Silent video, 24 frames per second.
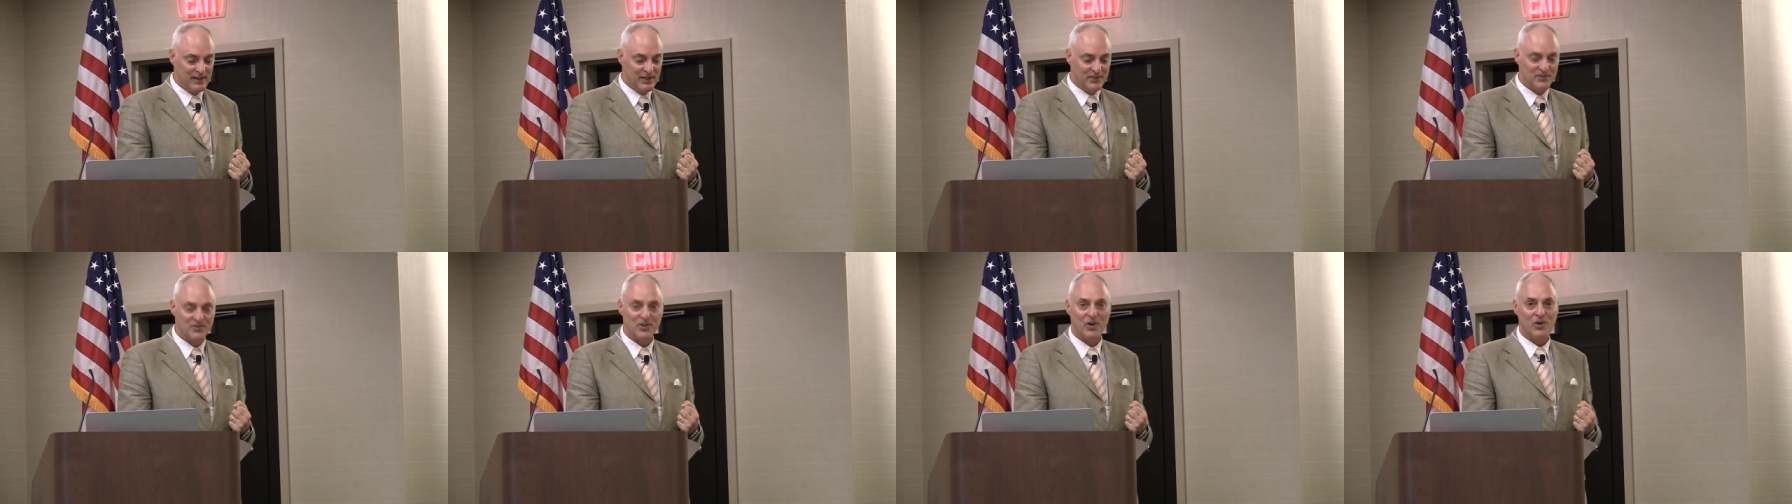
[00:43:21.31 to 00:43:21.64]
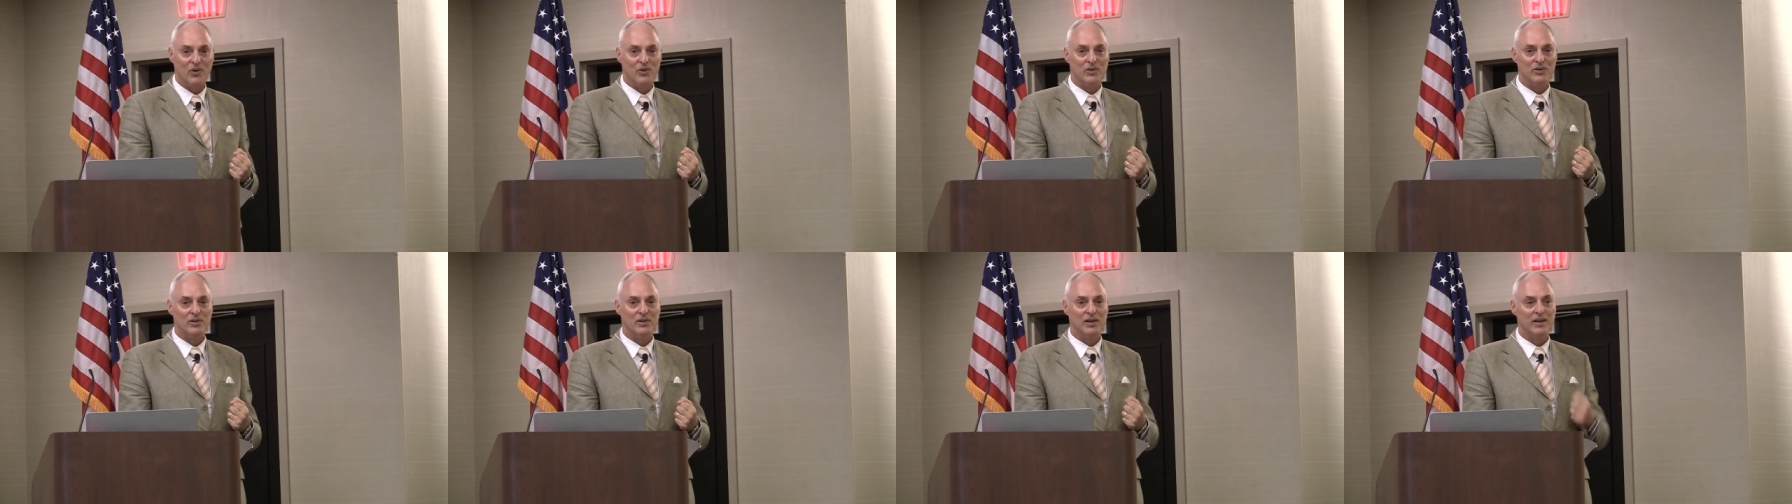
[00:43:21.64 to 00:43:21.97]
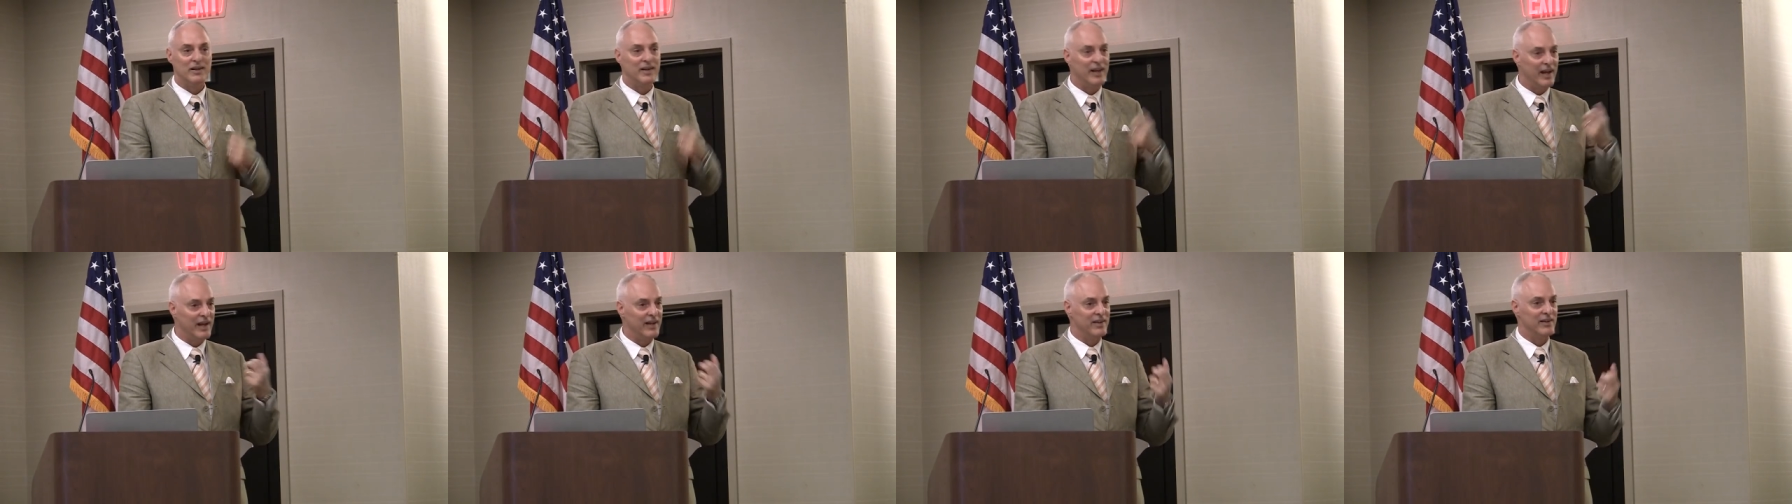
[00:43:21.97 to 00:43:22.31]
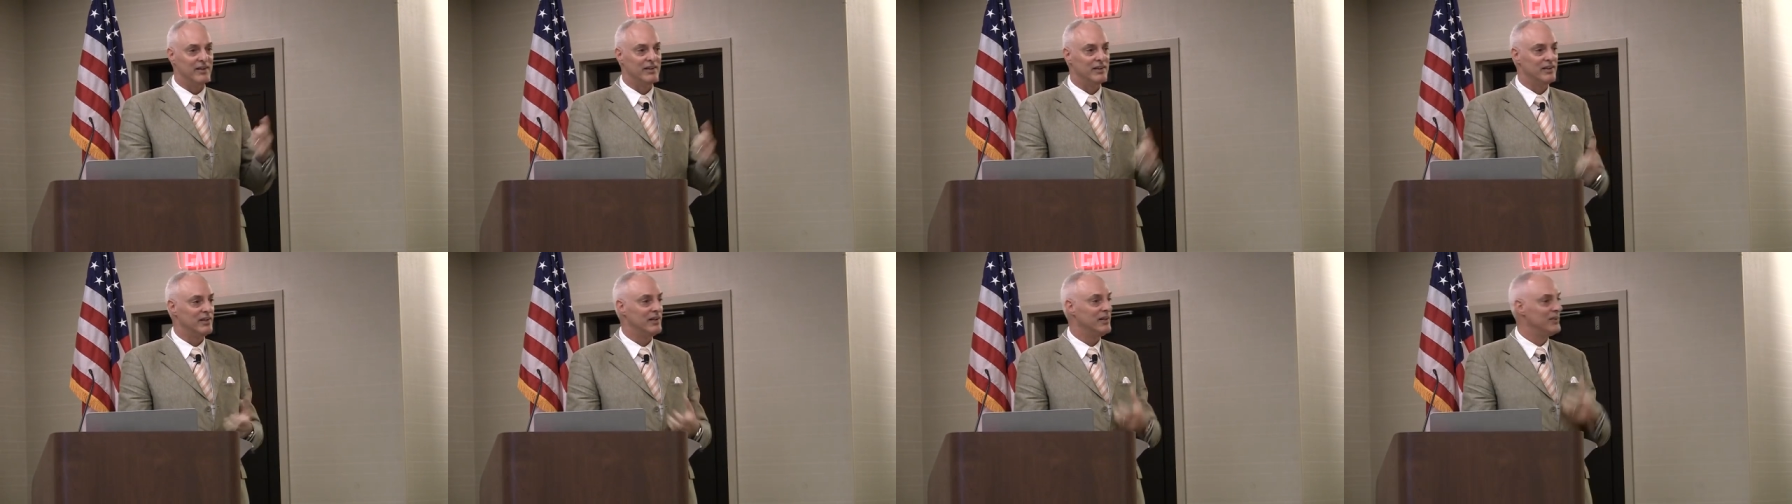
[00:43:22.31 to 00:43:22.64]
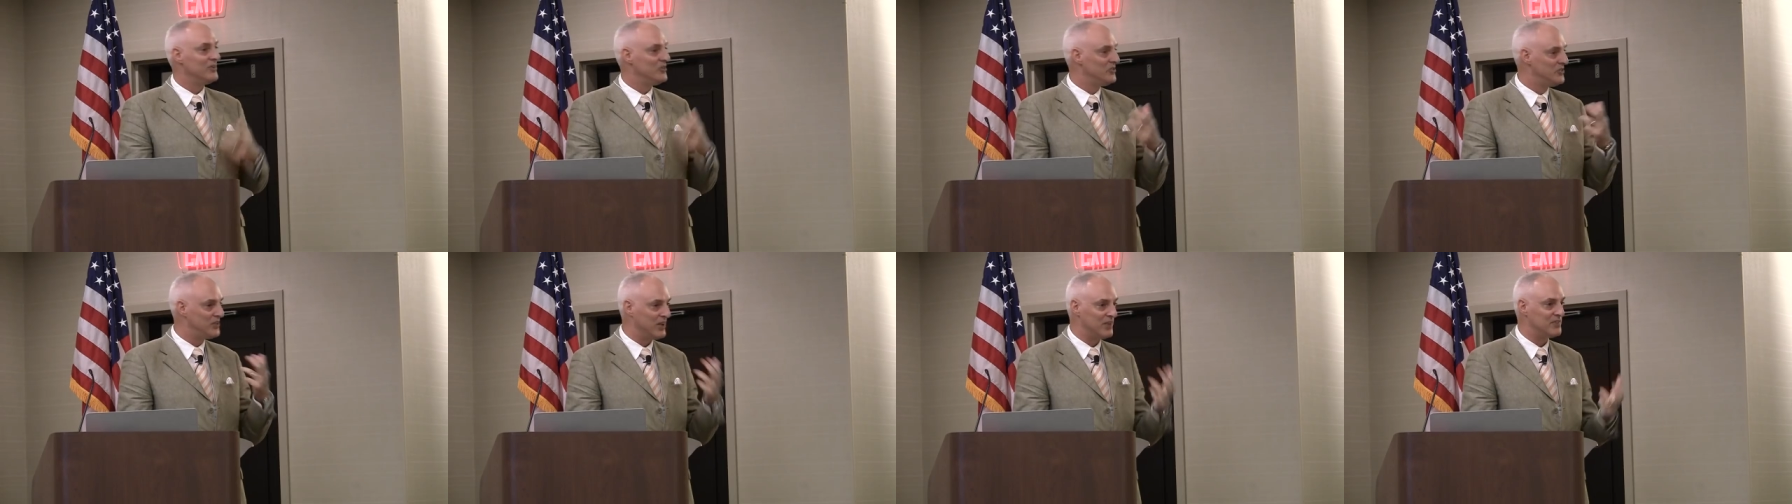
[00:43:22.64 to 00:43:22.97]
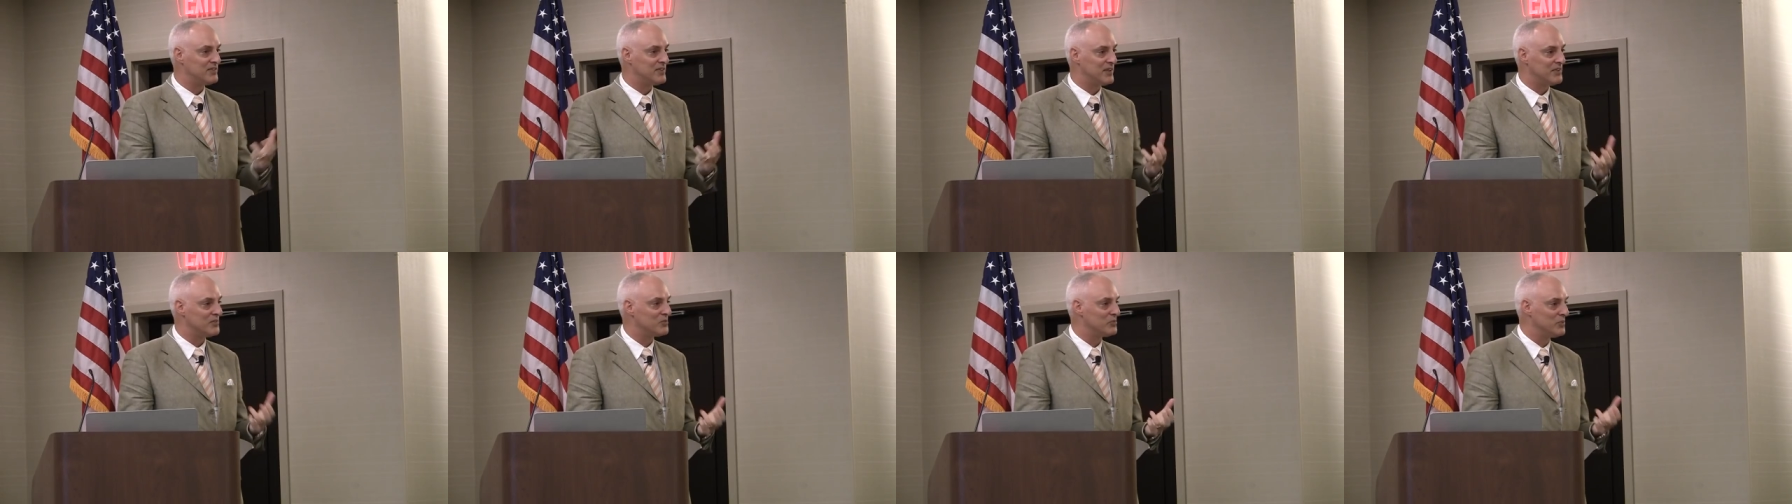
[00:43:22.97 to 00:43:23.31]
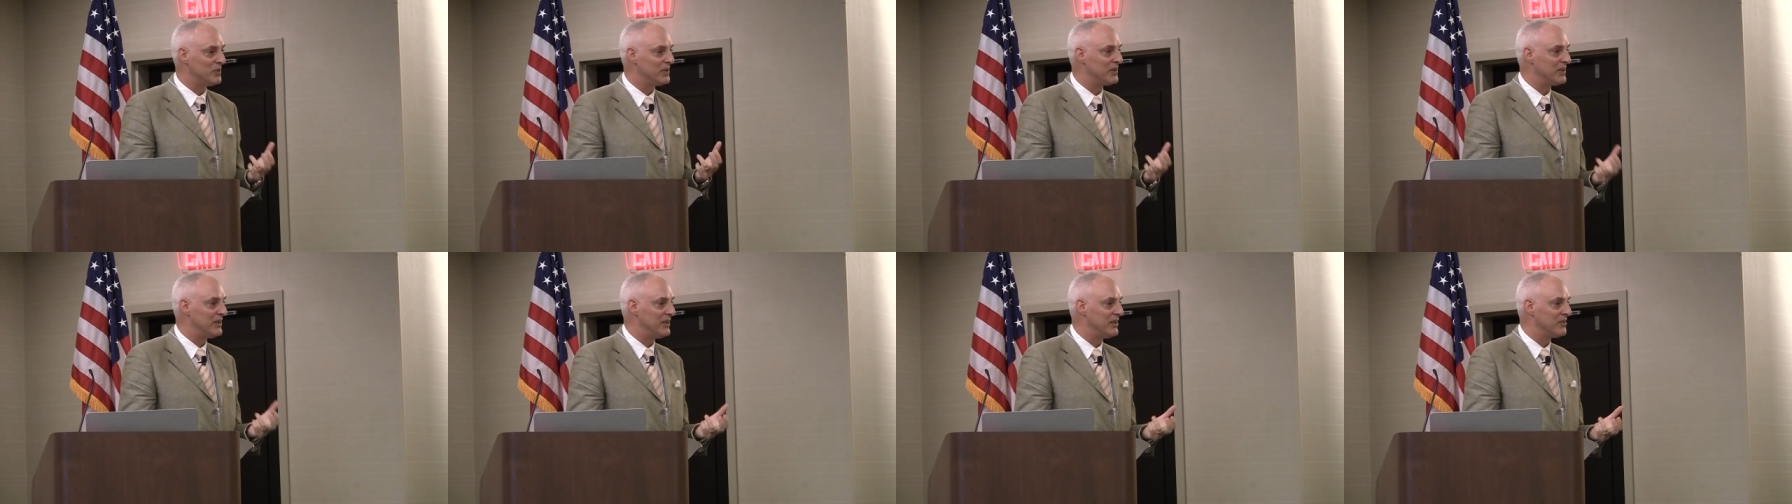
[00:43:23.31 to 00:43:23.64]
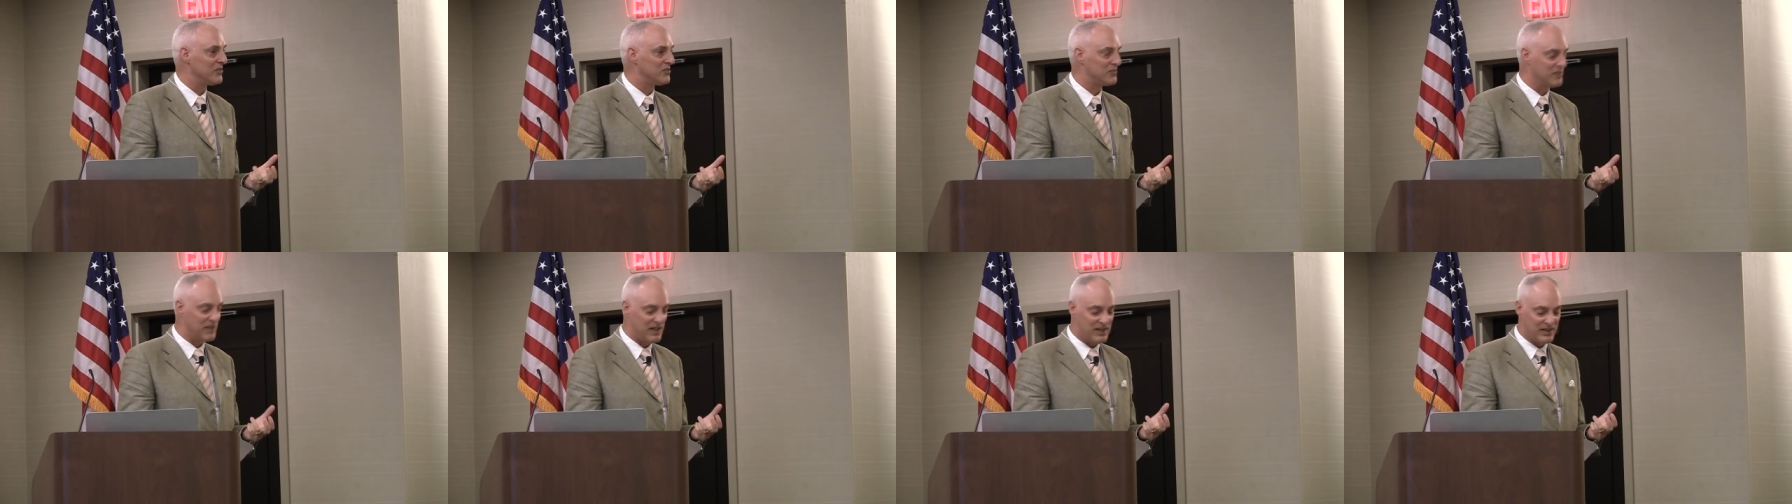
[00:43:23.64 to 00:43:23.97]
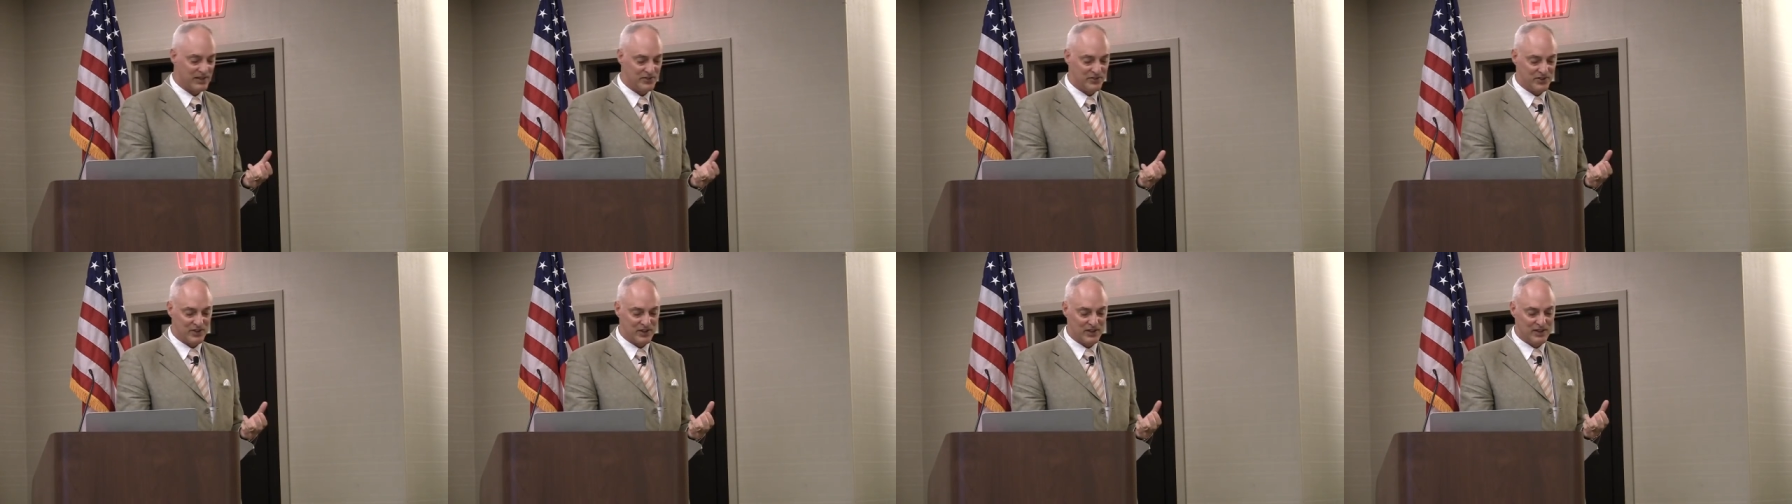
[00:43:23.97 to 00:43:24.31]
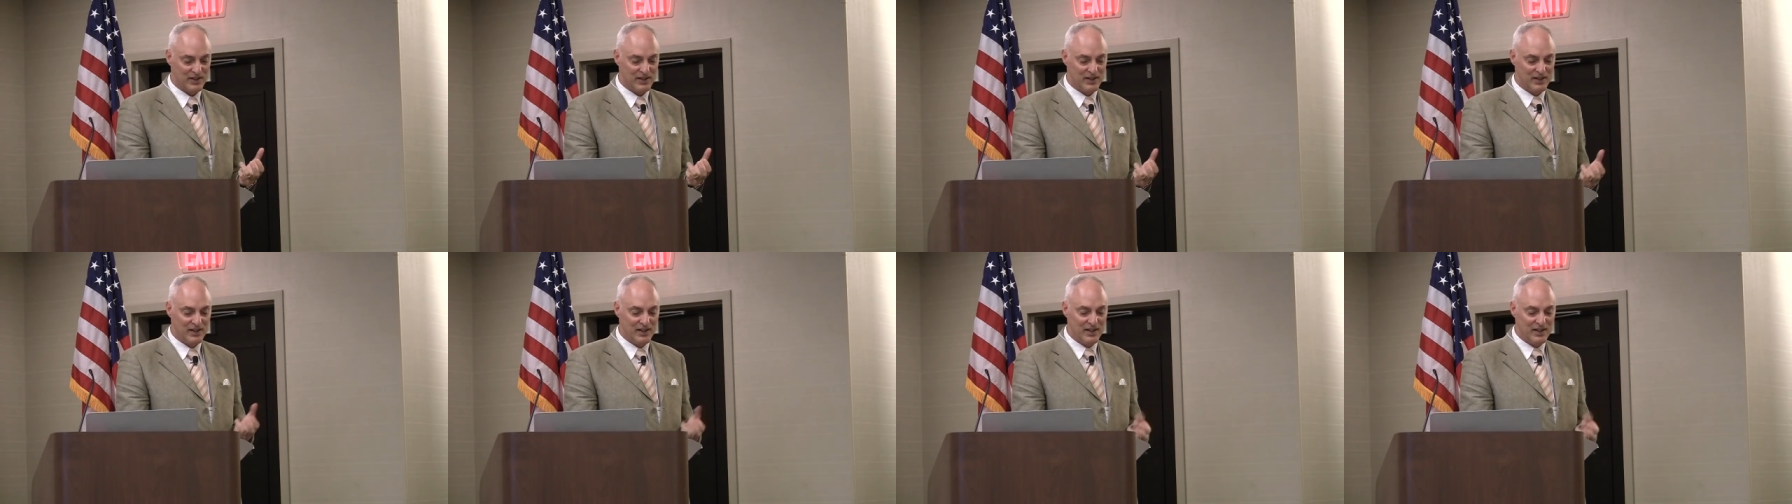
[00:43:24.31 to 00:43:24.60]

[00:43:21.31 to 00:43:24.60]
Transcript: So again, just as with the astrologer,